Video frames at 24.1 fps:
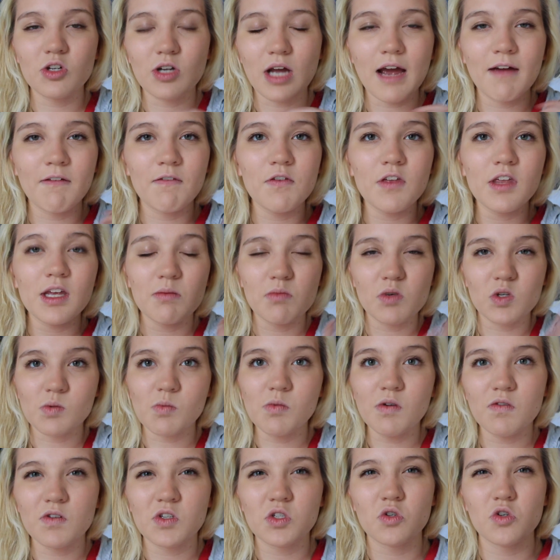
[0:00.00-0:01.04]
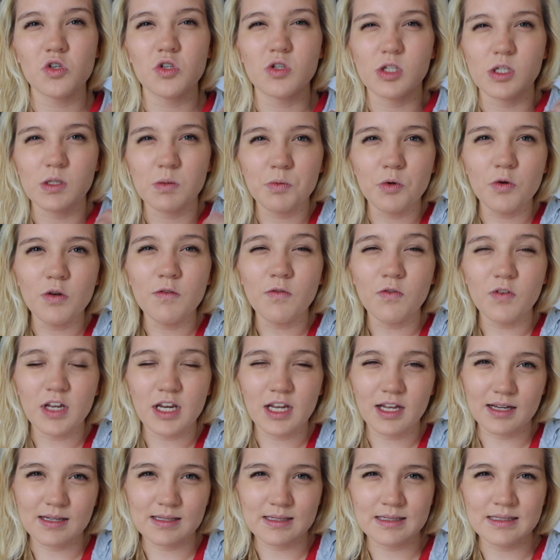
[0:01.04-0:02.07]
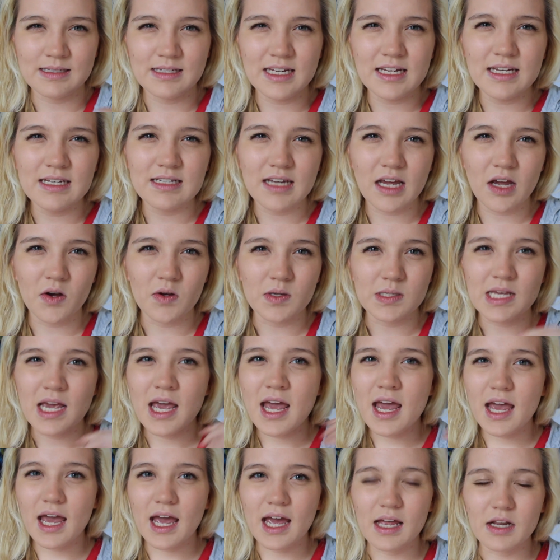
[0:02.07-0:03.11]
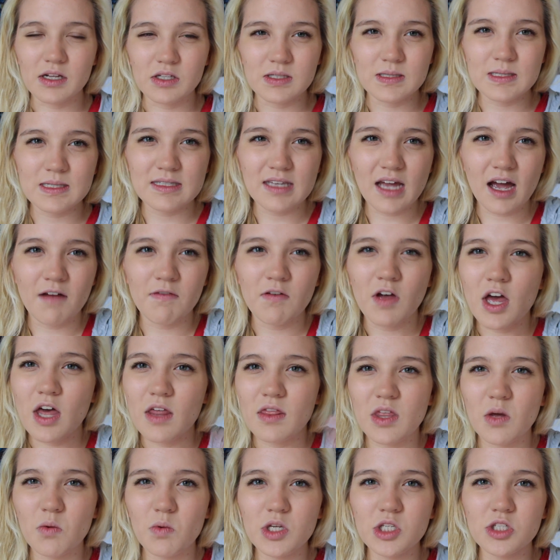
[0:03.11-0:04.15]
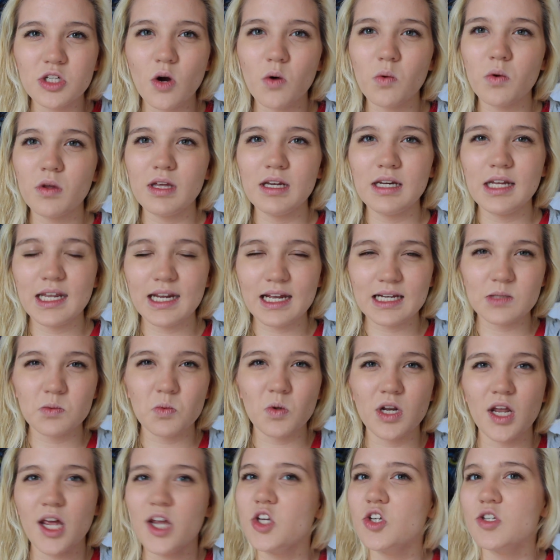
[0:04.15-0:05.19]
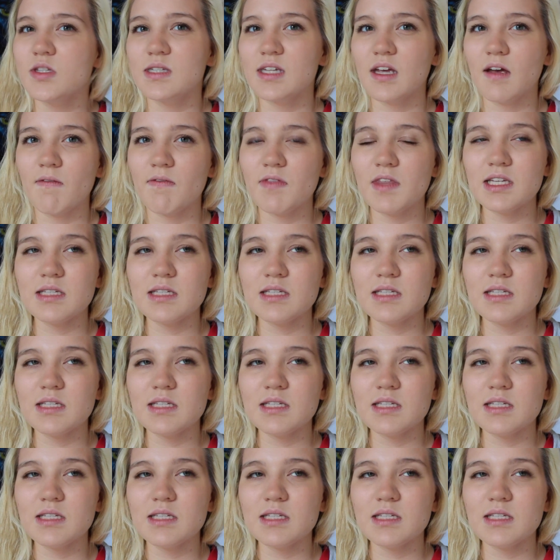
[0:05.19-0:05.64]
I feel like most movies are just spoon feeding us details and stuff that we don't really need explanations of.